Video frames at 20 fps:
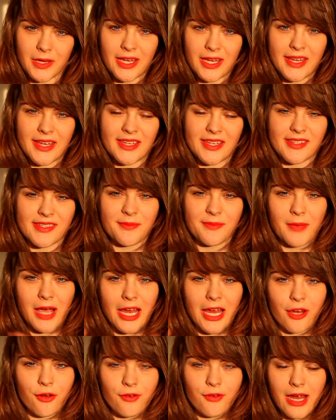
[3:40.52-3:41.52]
is
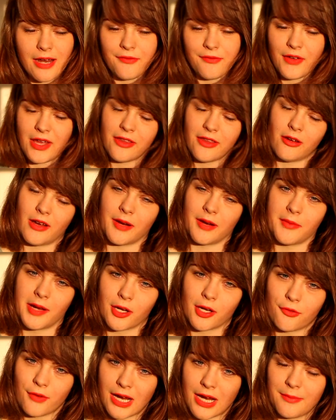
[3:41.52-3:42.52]
my grandfather and my
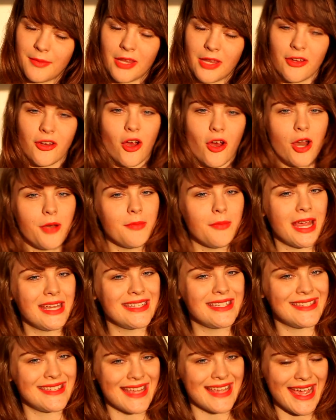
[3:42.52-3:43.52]
grandmother on my
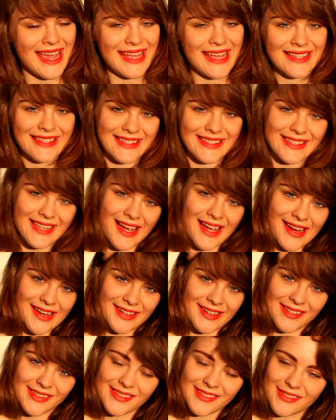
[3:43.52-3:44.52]
dad's
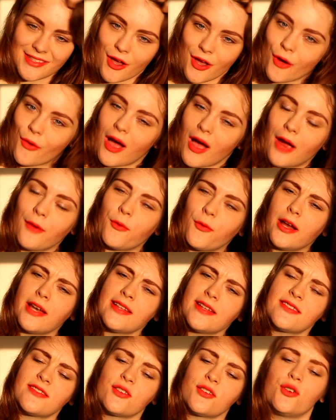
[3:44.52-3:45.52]
side. So I
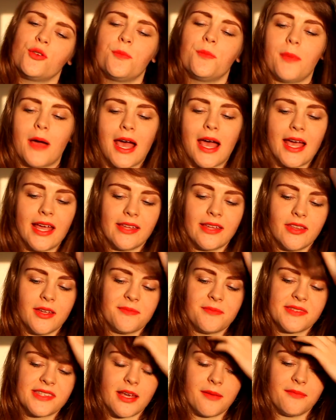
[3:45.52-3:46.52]
wanted to buy
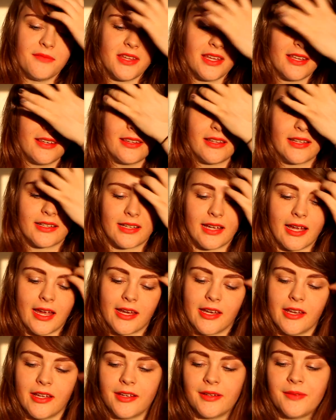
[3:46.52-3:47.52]
them something that
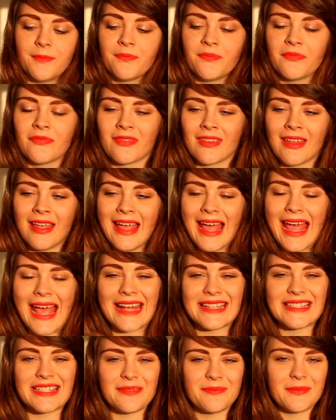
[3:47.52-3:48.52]
kind of
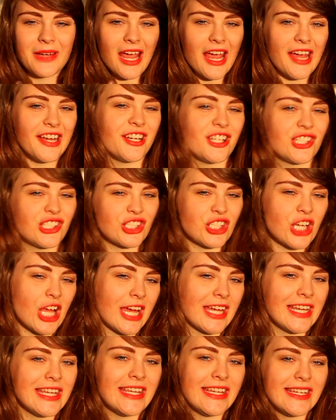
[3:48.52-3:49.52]
had some kind of
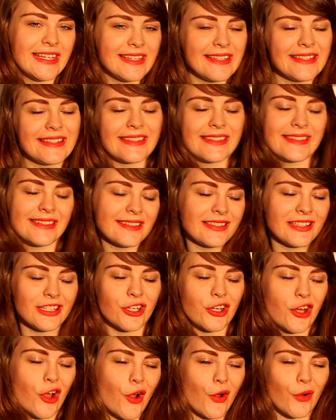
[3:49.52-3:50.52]
Chinese,
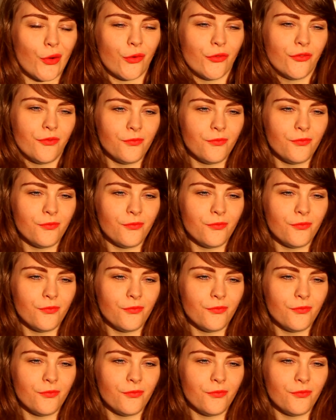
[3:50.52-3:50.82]
you know,